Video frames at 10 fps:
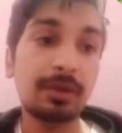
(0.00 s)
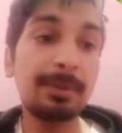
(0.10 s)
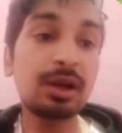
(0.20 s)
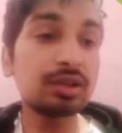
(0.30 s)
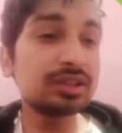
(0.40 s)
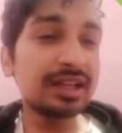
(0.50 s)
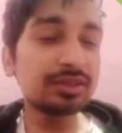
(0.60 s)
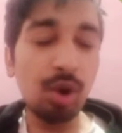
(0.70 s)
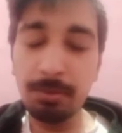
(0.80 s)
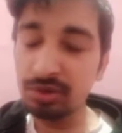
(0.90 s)
because it has
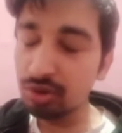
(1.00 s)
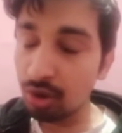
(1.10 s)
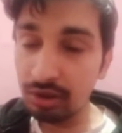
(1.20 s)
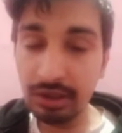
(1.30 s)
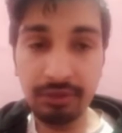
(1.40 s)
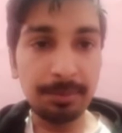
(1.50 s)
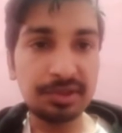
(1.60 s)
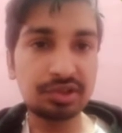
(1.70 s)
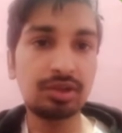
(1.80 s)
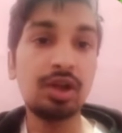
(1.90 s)
almost all the
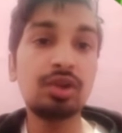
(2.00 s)
information.